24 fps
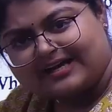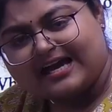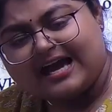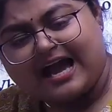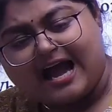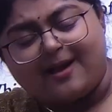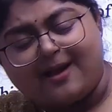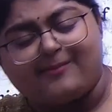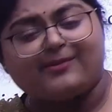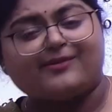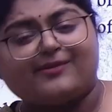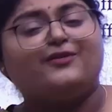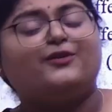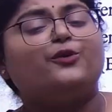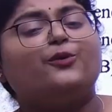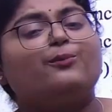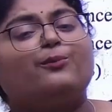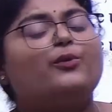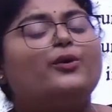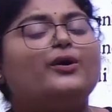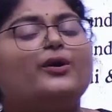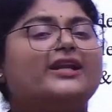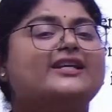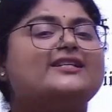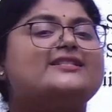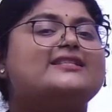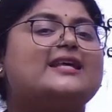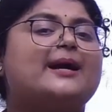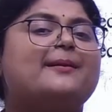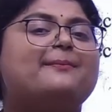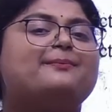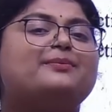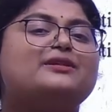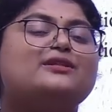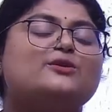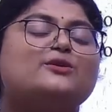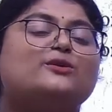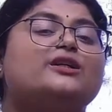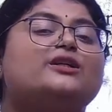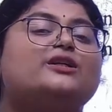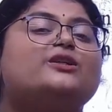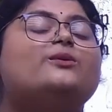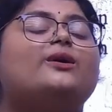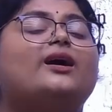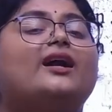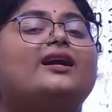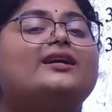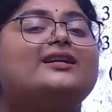I'm giving you more examples so that you
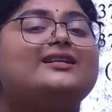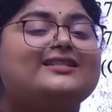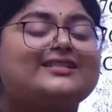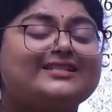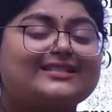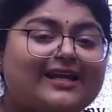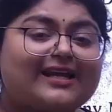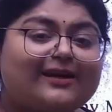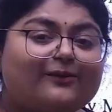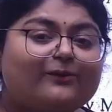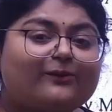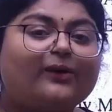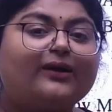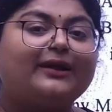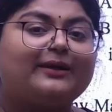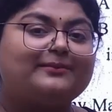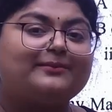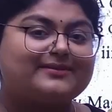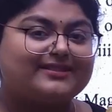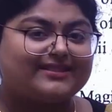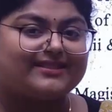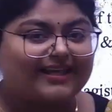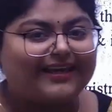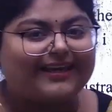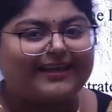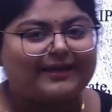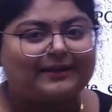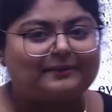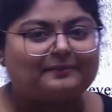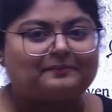understand what I'm saying.